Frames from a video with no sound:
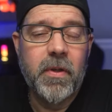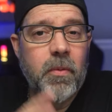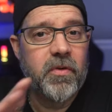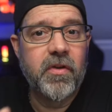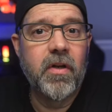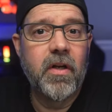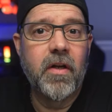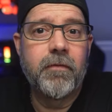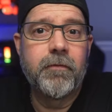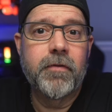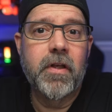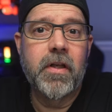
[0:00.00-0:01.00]
but it was good
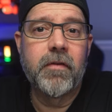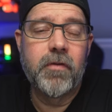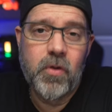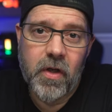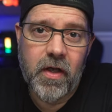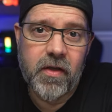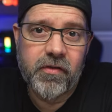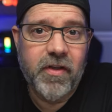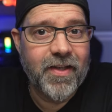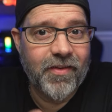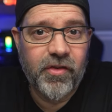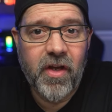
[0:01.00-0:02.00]
enough to give you guys an
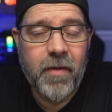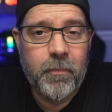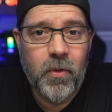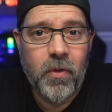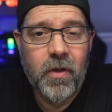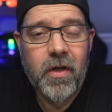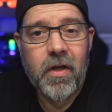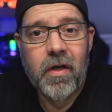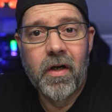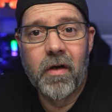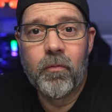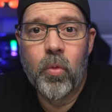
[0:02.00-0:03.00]
example
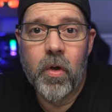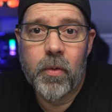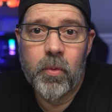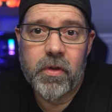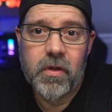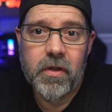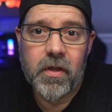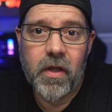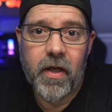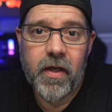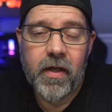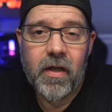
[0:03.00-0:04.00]
of what it would look
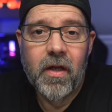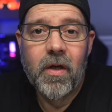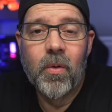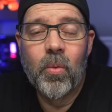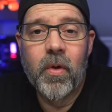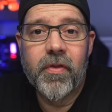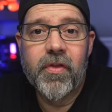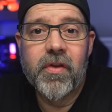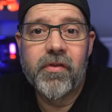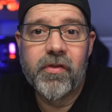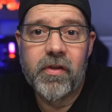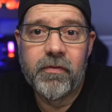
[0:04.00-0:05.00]
like with the
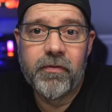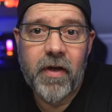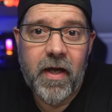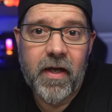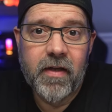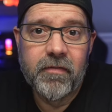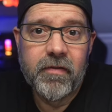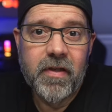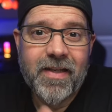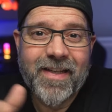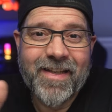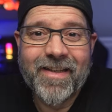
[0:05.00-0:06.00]
C5
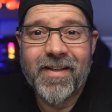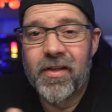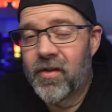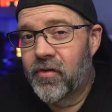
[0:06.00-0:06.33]
in